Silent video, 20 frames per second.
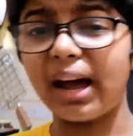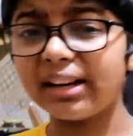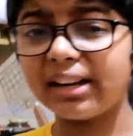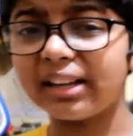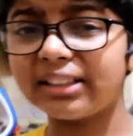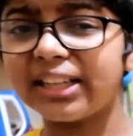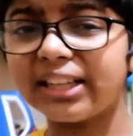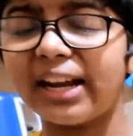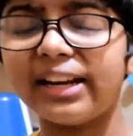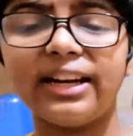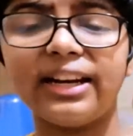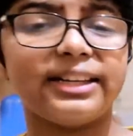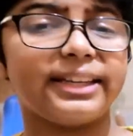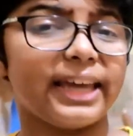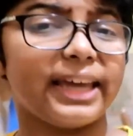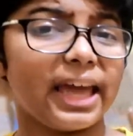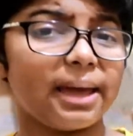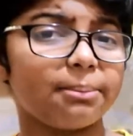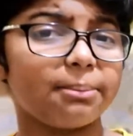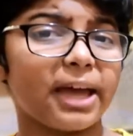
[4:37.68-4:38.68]
other channel,
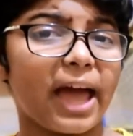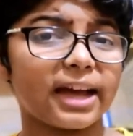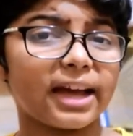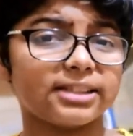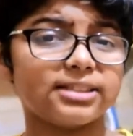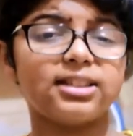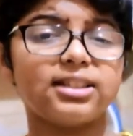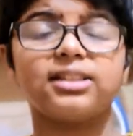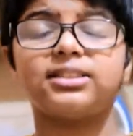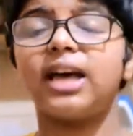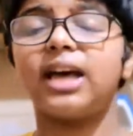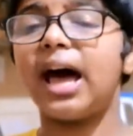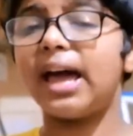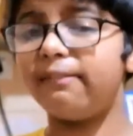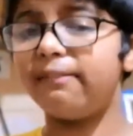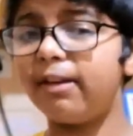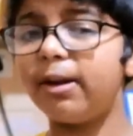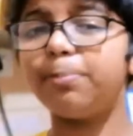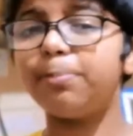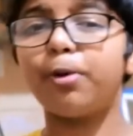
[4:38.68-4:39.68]
Game Gangsters. I
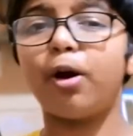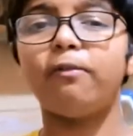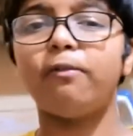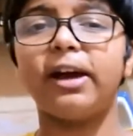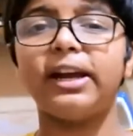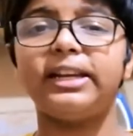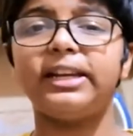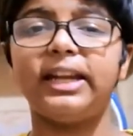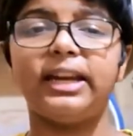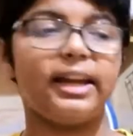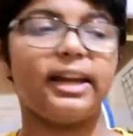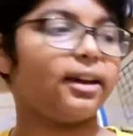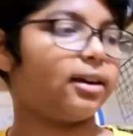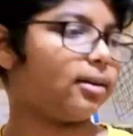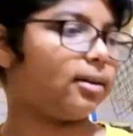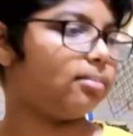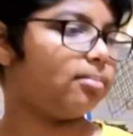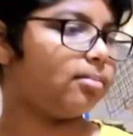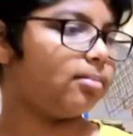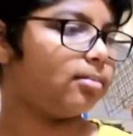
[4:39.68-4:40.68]
will provide the
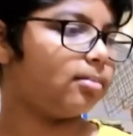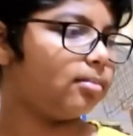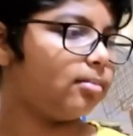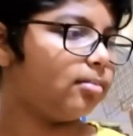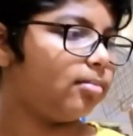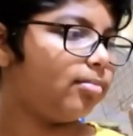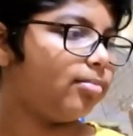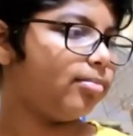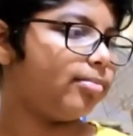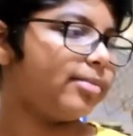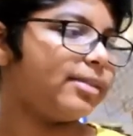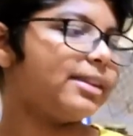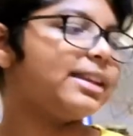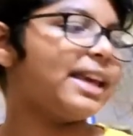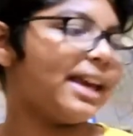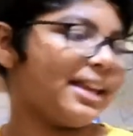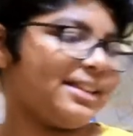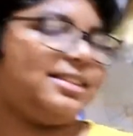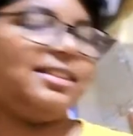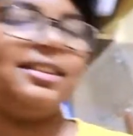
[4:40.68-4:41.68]
link. Yes,